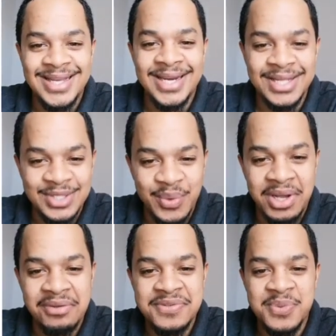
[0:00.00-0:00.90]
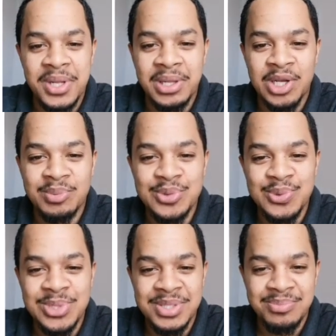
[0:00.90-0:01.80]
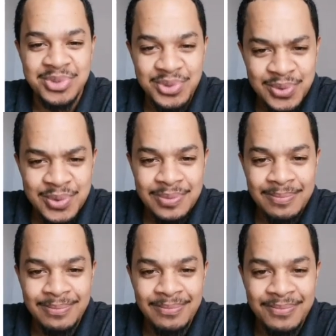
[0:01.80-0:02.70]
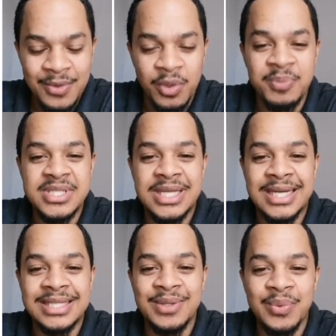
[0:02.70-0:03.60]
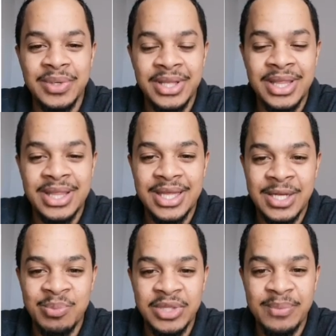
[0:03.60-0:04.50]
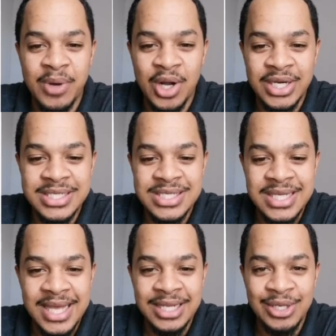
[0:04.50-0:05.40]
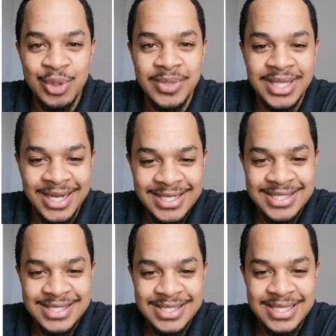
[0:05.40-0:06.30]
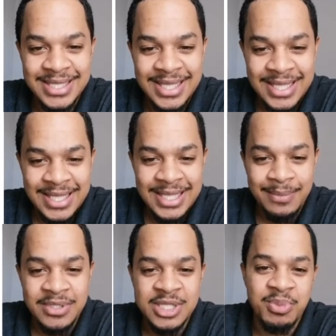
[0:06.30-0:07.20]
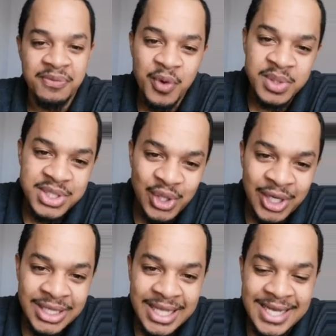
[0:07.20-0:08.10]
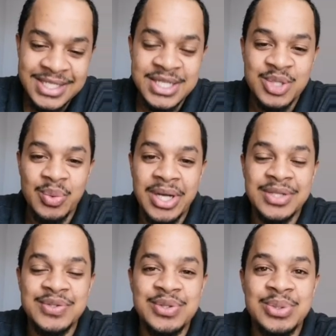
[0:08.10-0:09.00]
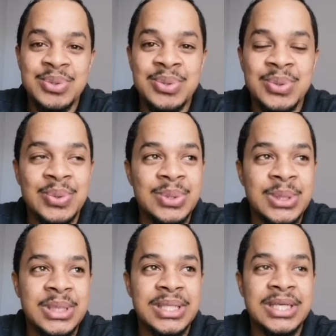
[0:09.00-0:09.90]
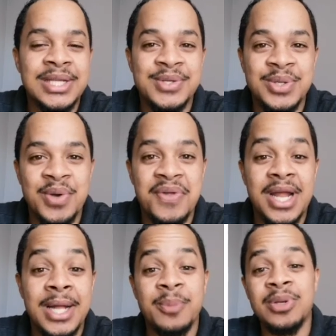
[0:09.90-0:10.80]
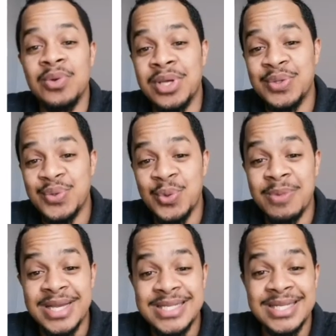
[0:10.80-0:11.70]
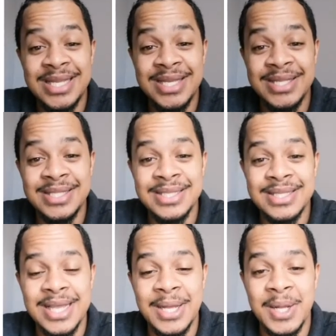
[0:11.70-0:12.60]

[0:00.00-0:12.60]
Grade 12s, welcome to term 2. We'll be starting with democracy and human rights. Just before we start, I just want to let you know that I'll be looking to my screen,